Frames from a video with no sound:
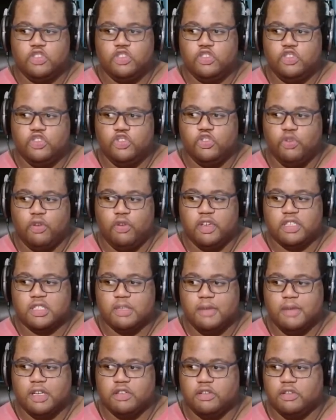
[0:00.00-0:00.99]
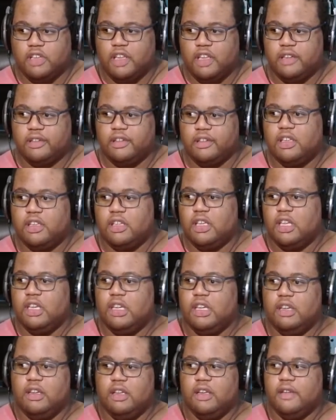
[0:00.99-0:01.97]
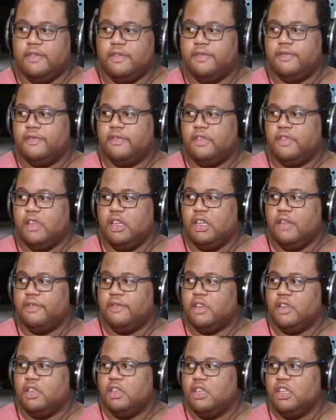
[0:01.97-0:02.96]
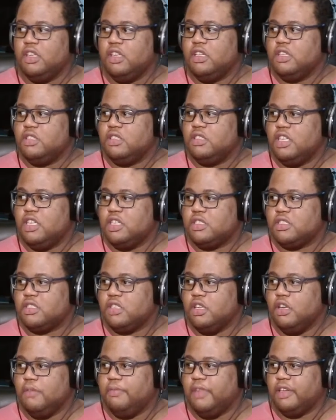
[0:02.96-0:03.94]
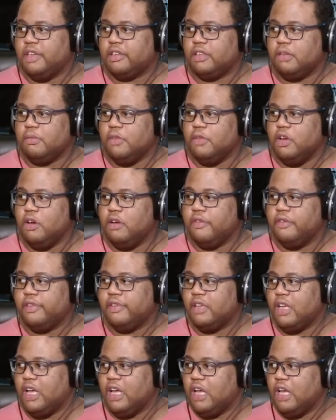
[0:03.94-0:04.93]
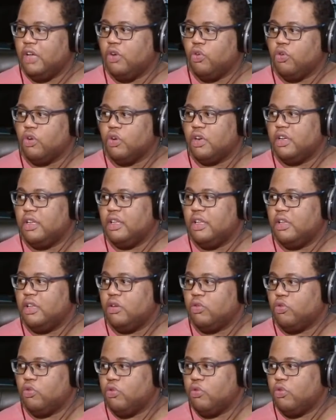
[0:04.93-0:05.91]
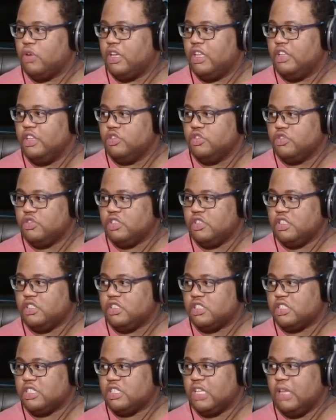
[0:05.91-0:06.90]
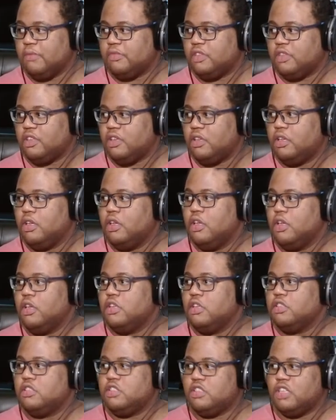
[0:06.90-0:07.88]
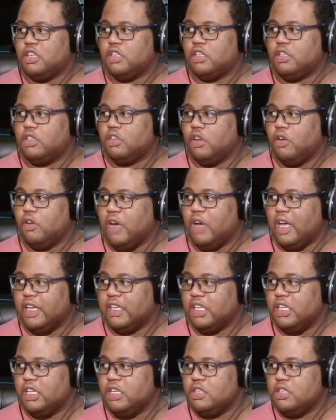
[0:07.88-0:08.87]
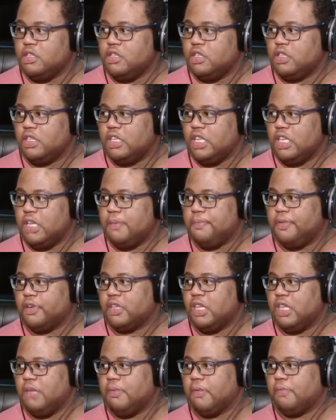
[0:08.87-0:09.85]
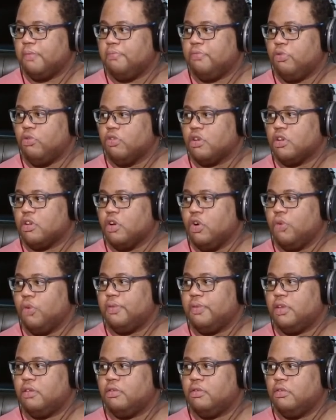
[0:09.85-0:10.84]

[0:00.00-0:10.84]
doing some actual testing, and if it needs to basically move, or it usually just empty, just so I can keep a port open